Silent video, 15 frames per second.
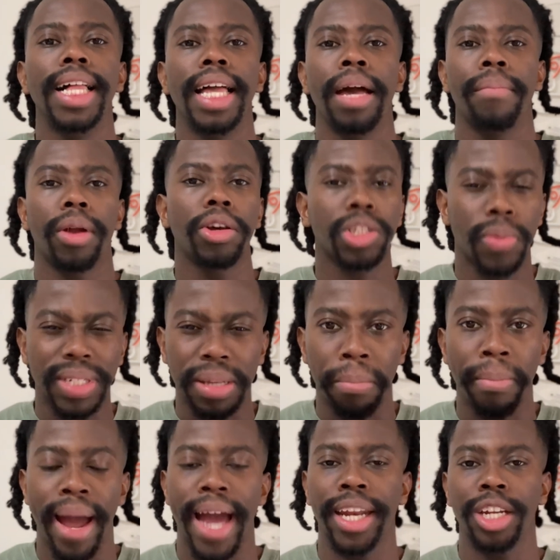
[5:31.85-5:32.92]
but also as a
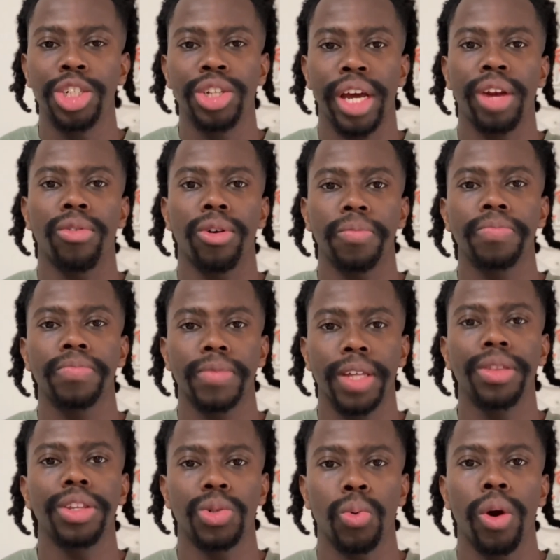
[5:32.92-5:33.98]
man in general in
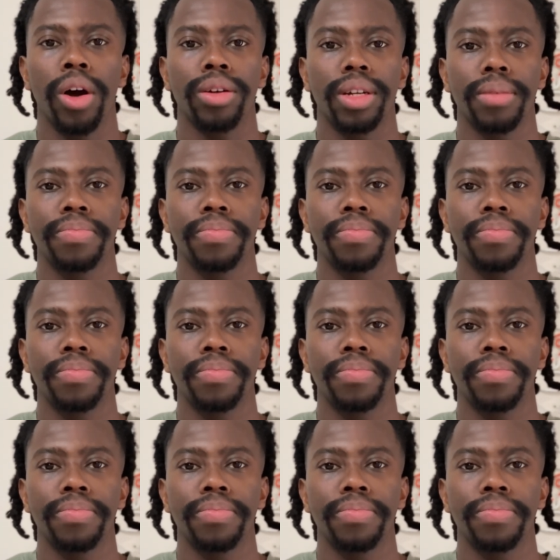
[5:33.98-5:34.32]
this world.